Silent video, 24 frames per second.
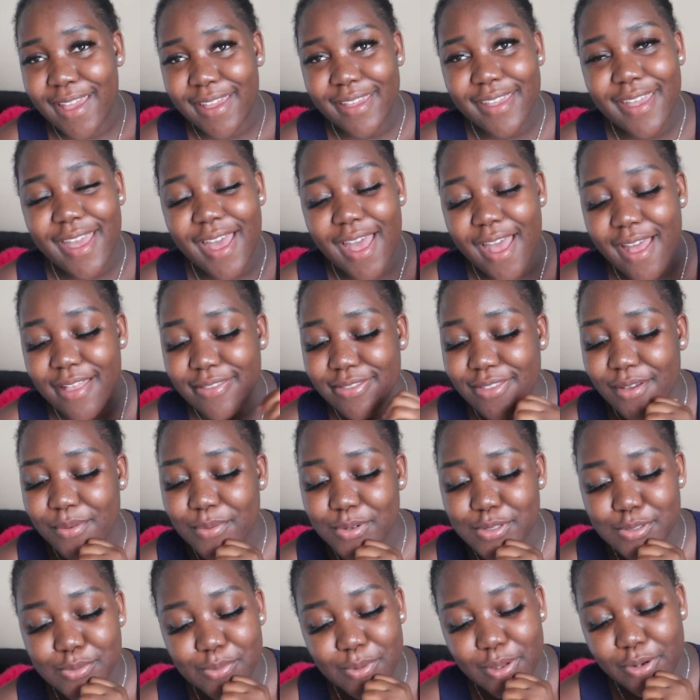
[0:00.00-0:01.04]
Yeah, that
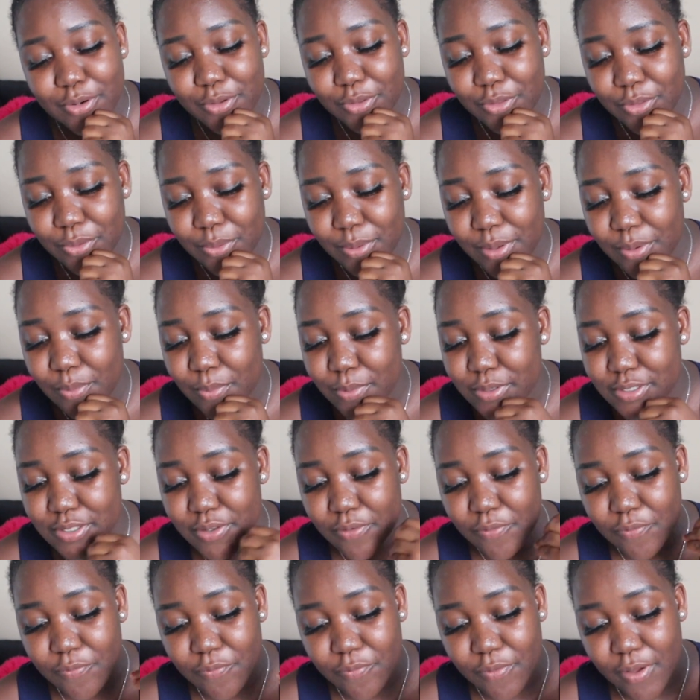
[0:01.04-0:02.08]
was 103. It was
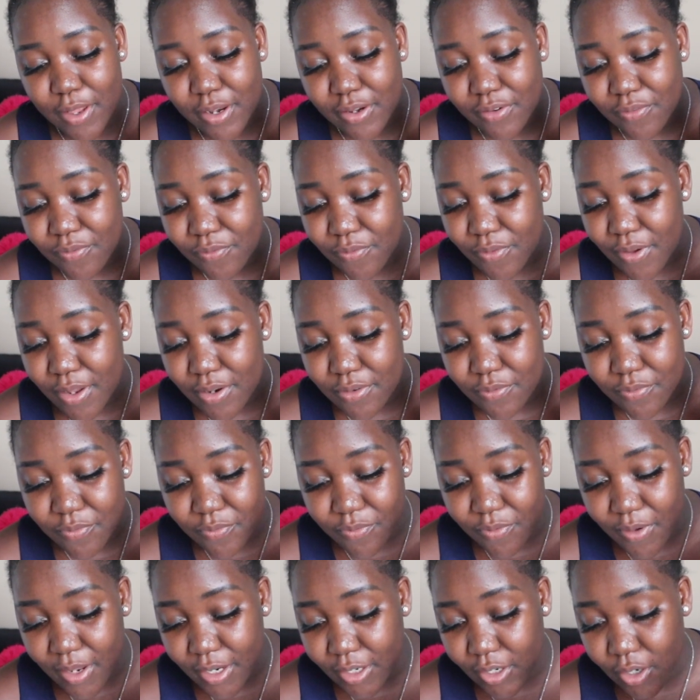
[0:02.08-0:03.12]
a fun
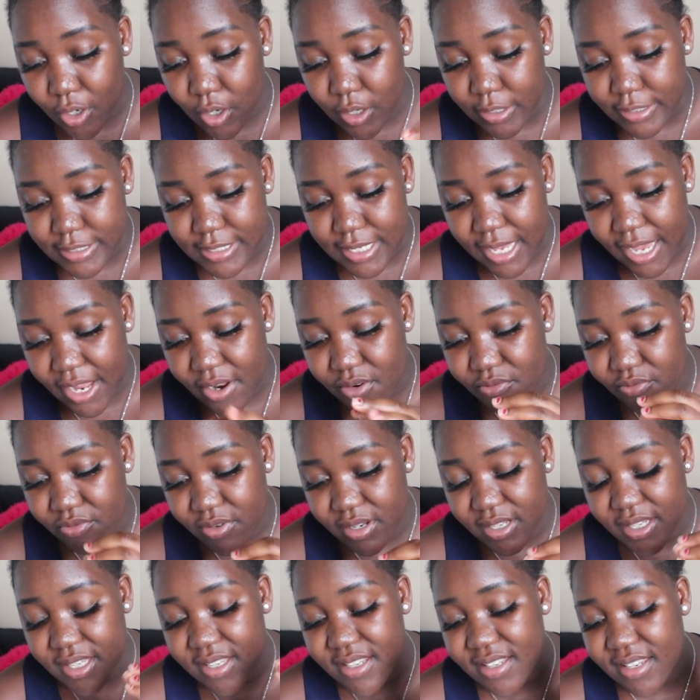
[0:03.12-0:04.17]
course. I
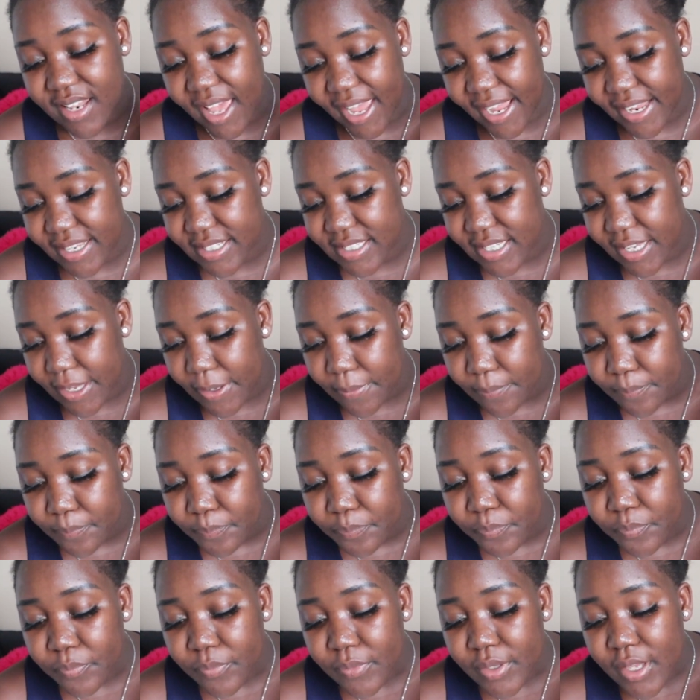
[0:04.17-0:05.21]
really liked it.
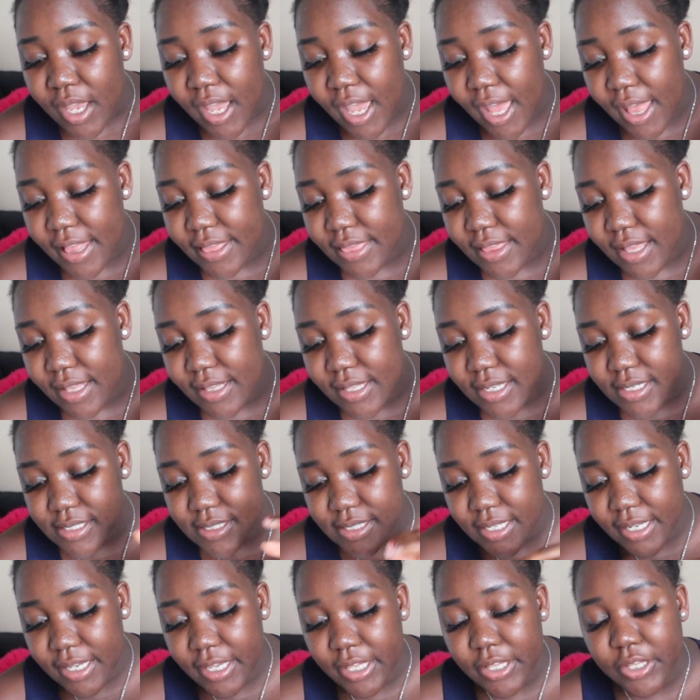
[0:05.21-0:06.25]
And then the
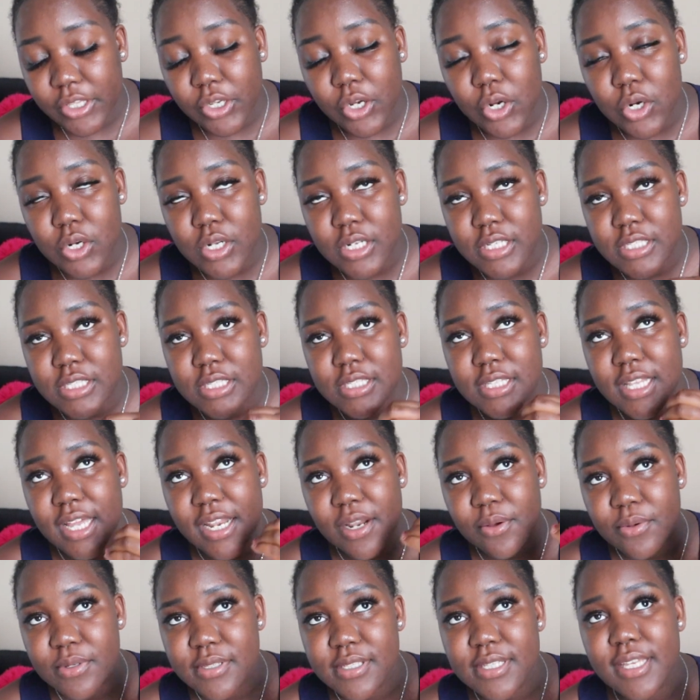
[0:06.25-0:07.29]
second course
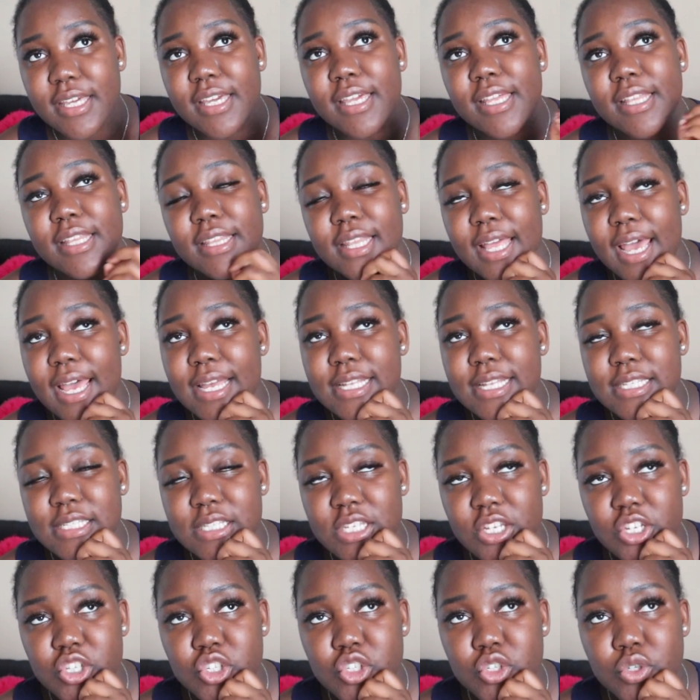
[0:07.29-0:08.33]
that I was taking that
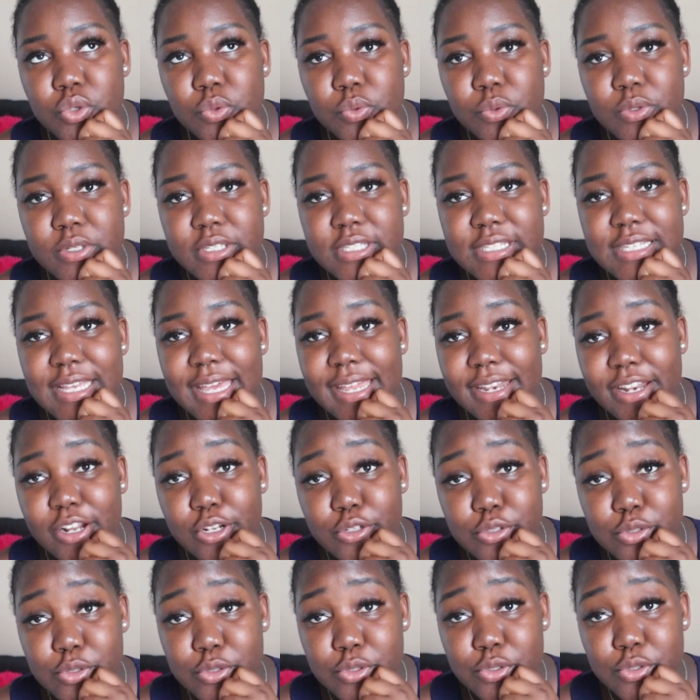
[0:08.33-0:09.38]
session was
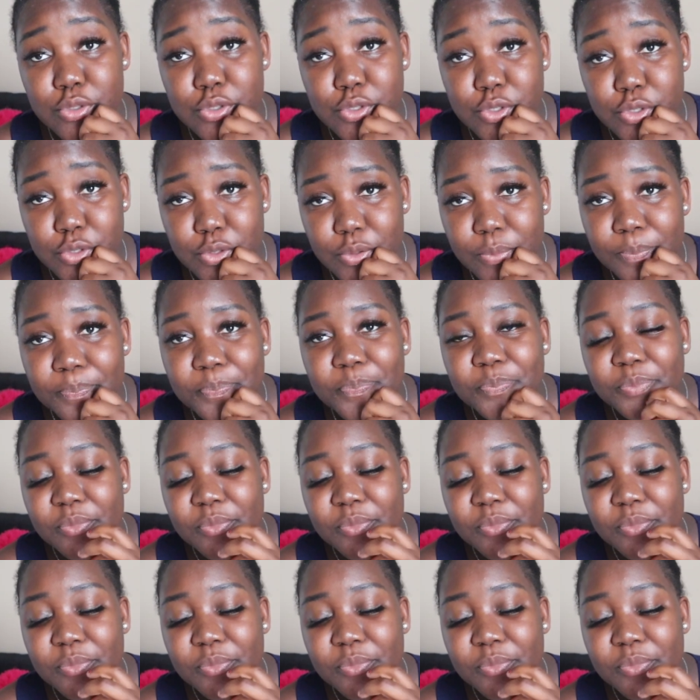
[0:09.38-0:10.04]
NR222.